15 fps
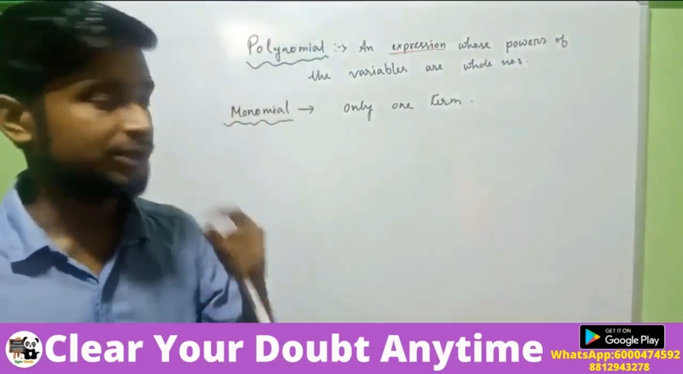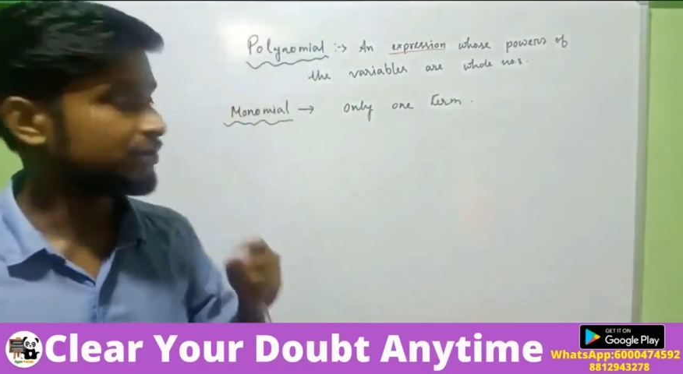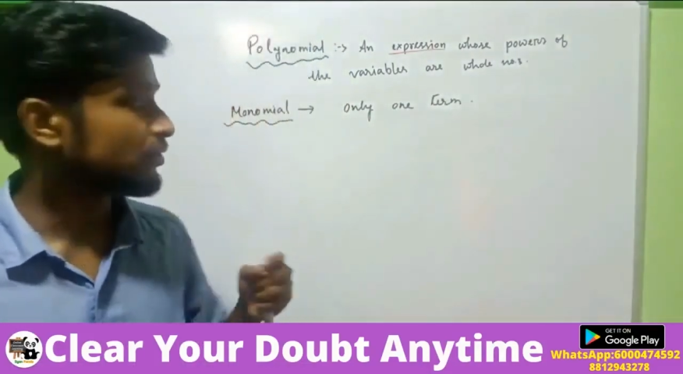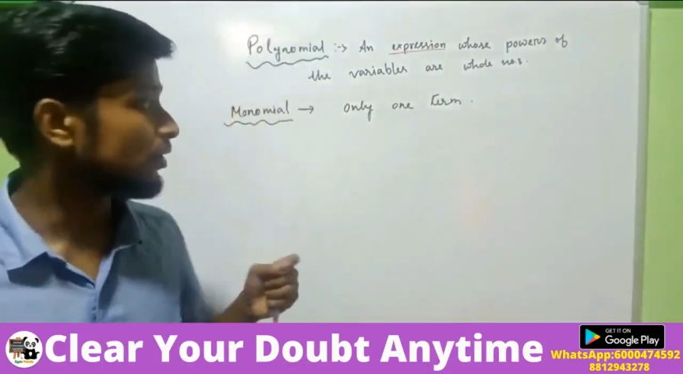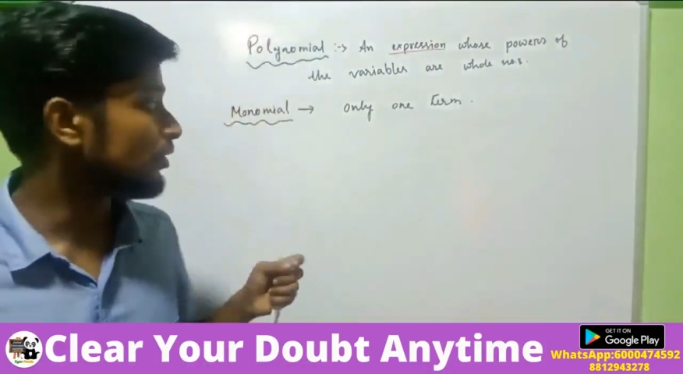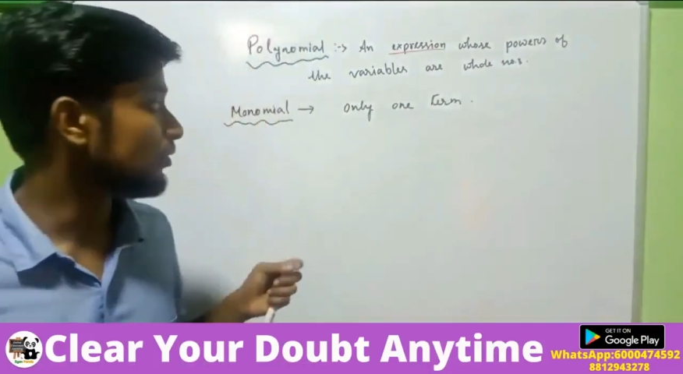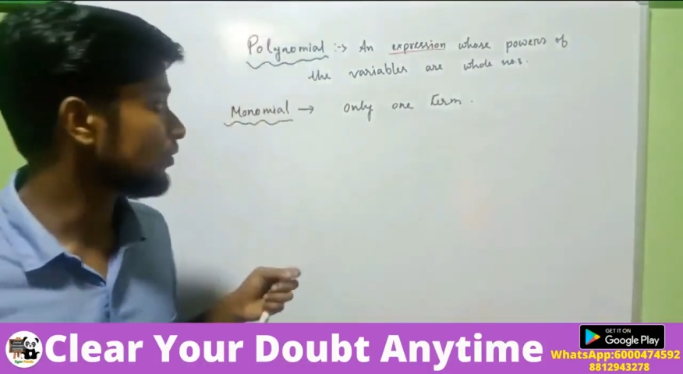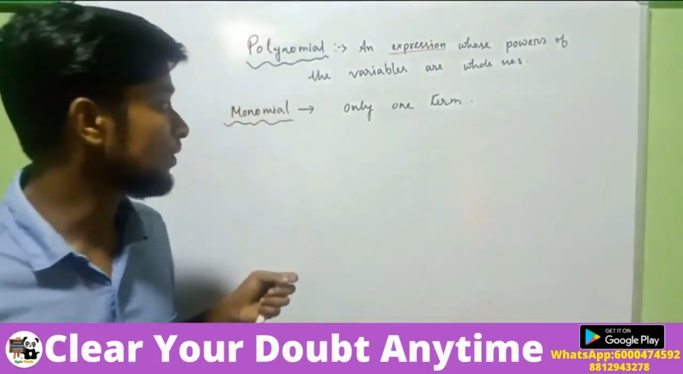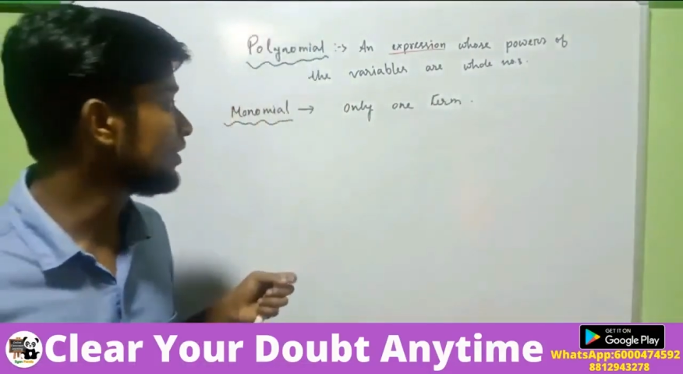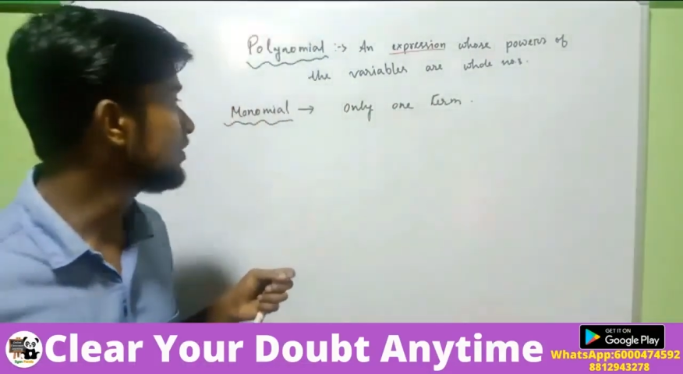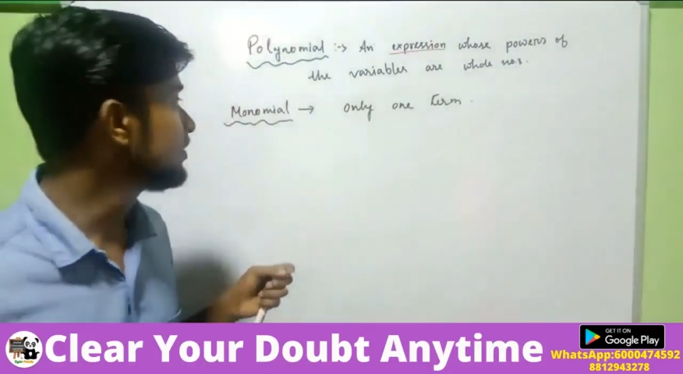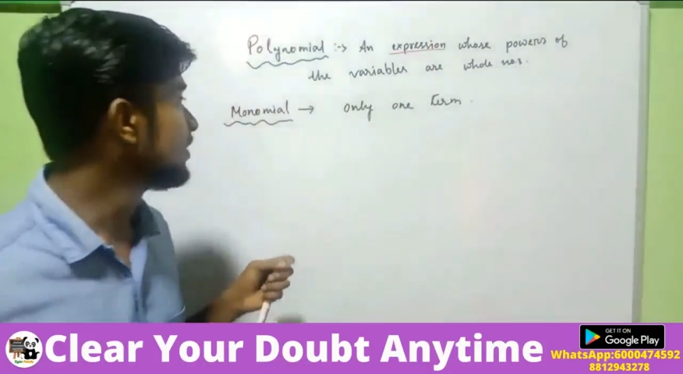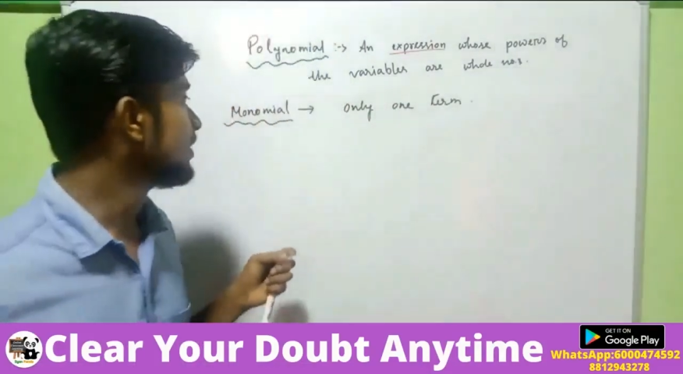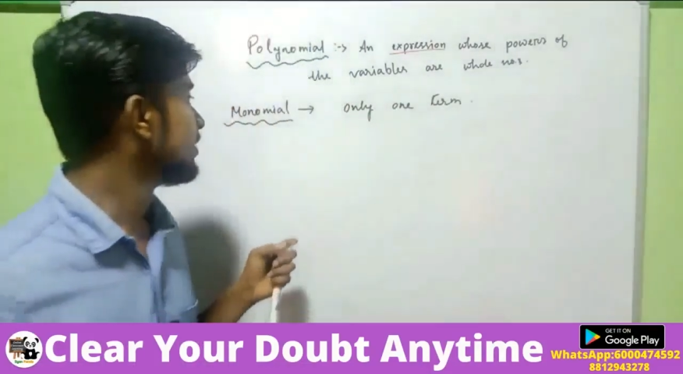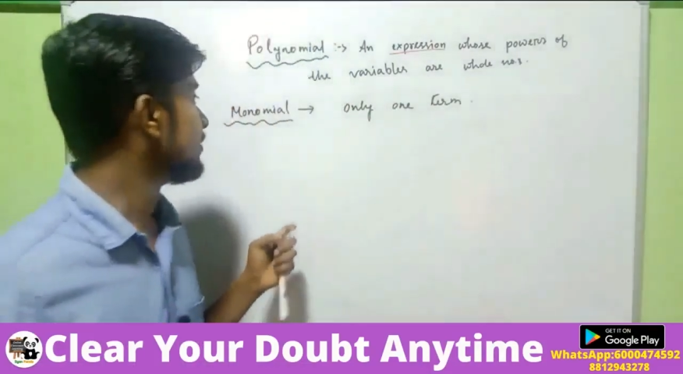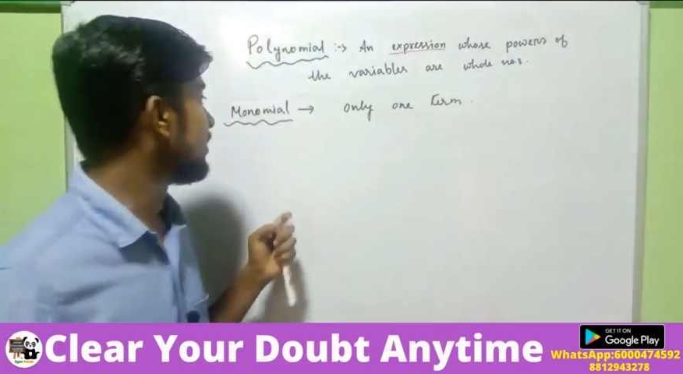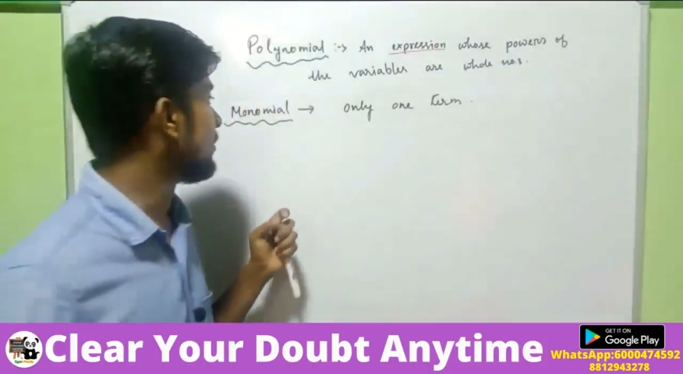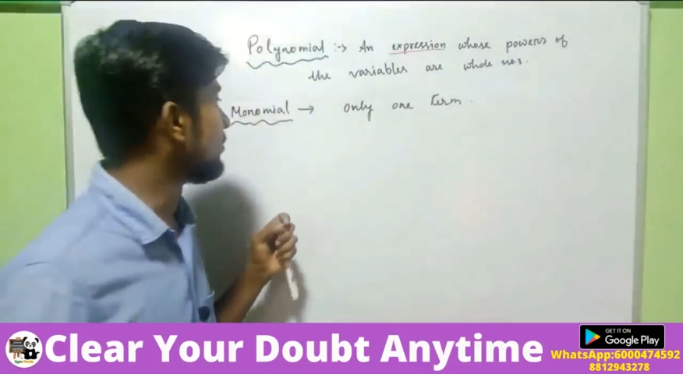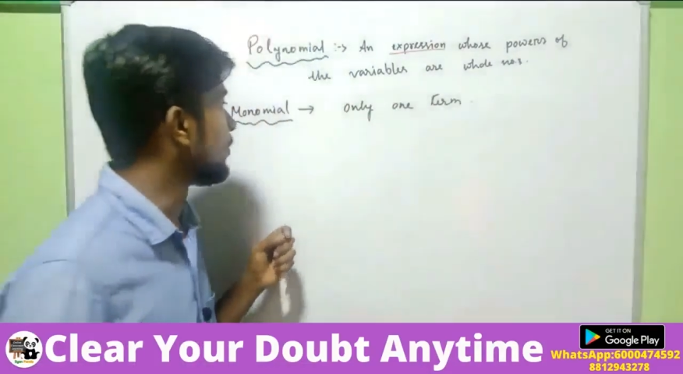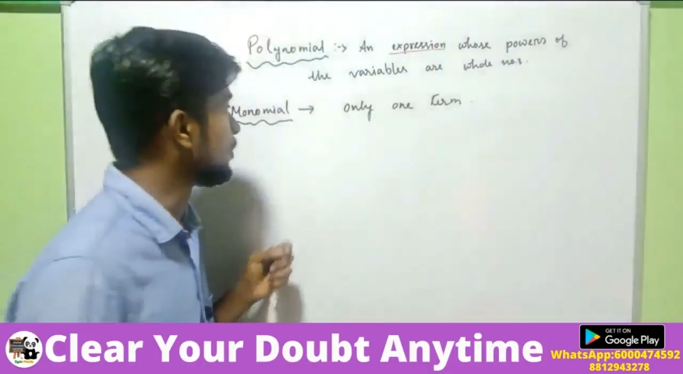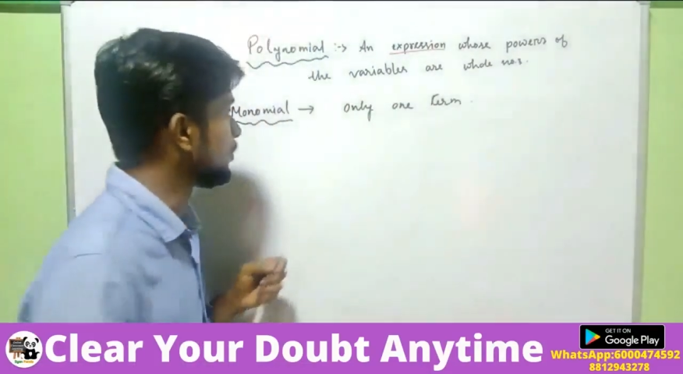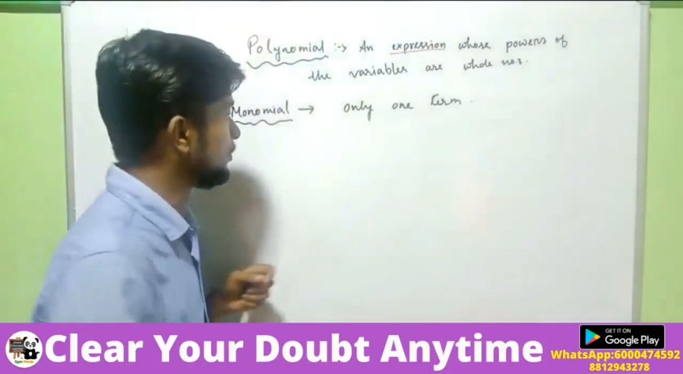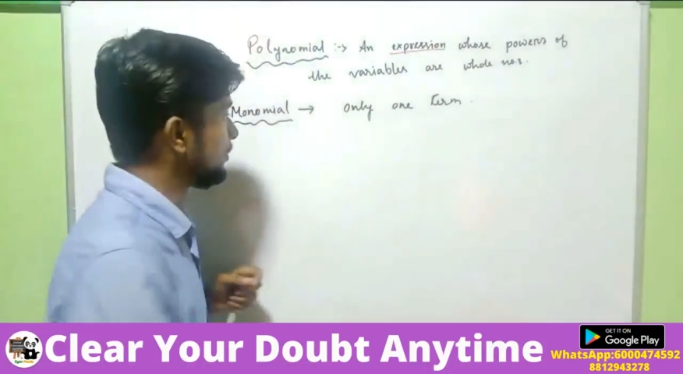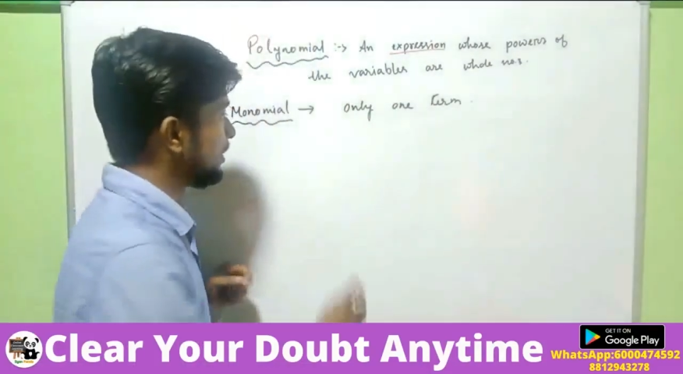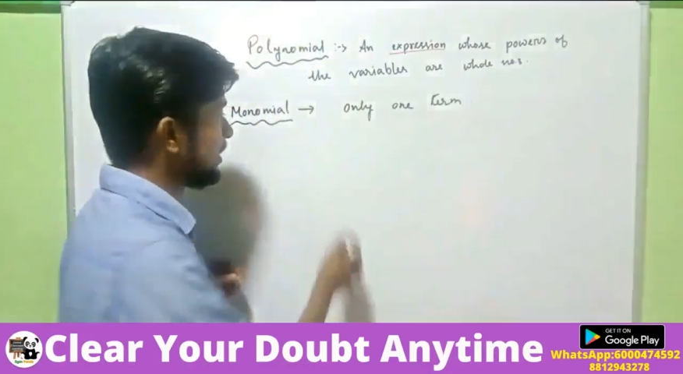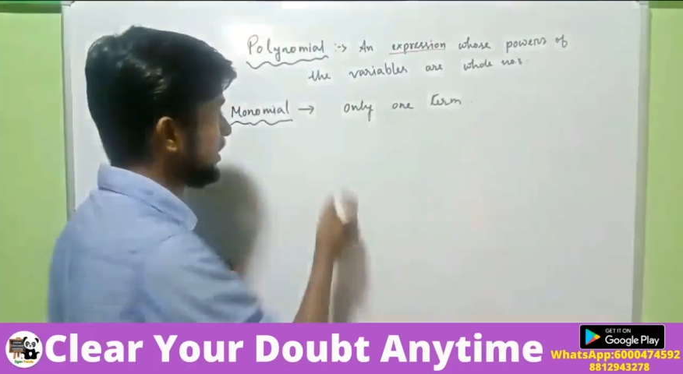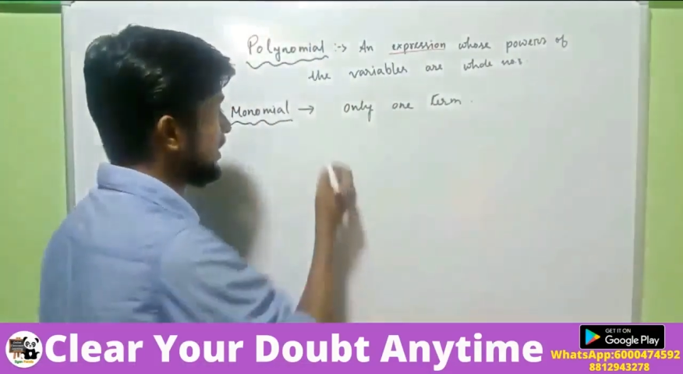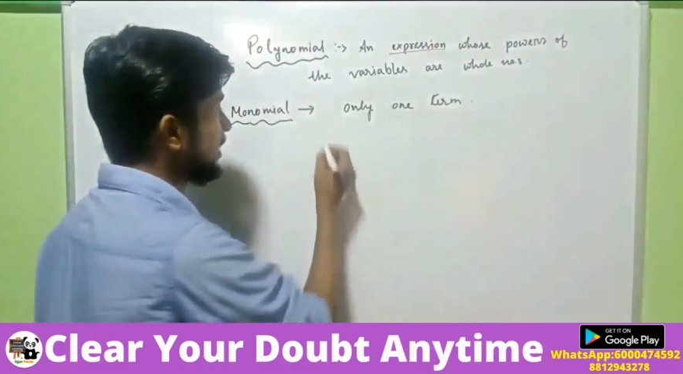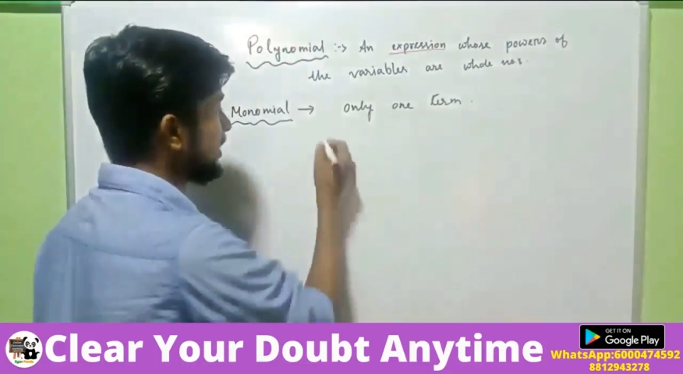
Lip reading: is called what? A monomial.